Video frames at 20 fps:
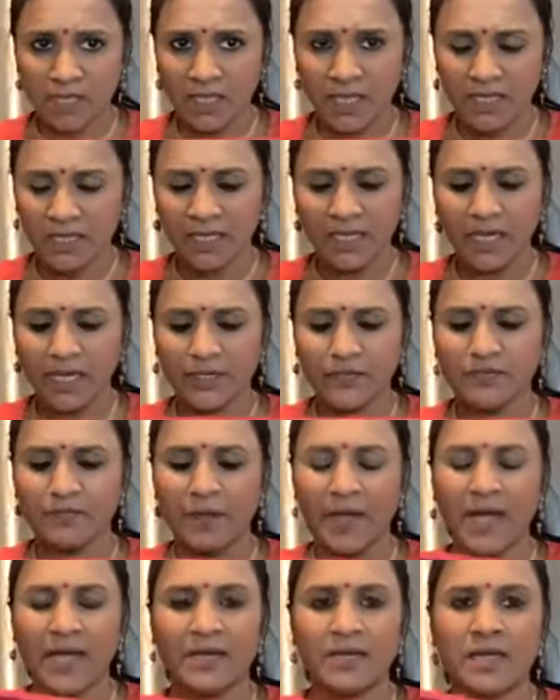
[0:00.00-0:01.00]
any kind of
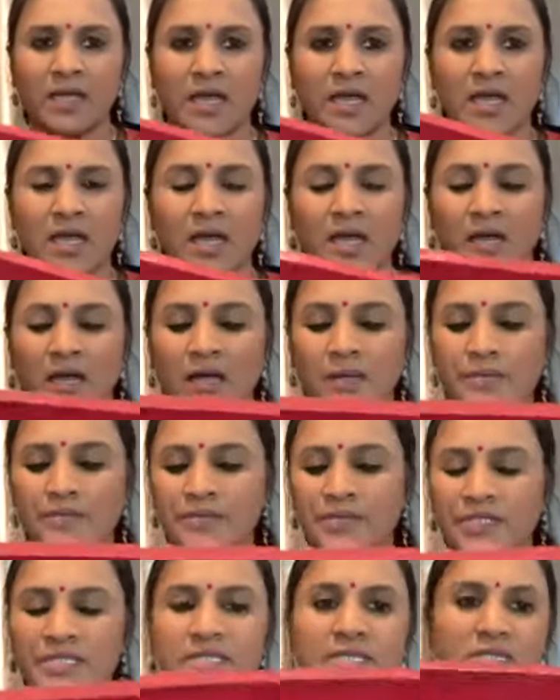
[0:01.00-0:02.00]
pan.
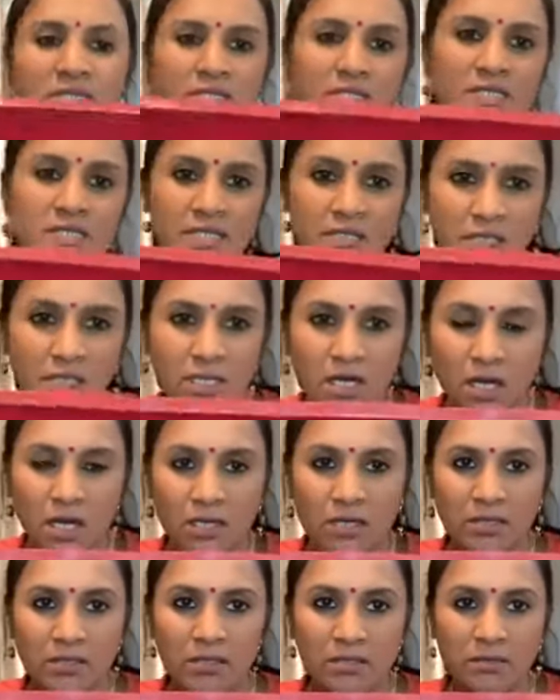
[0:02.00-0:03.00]
This is a
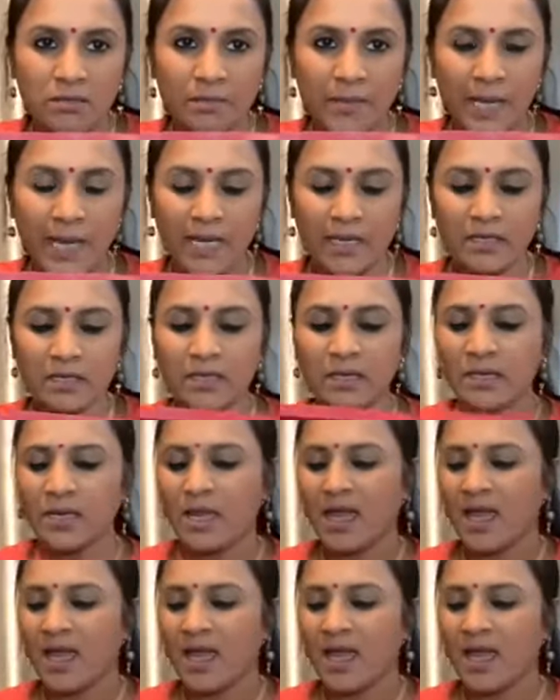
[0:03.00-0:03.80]
silicone pan,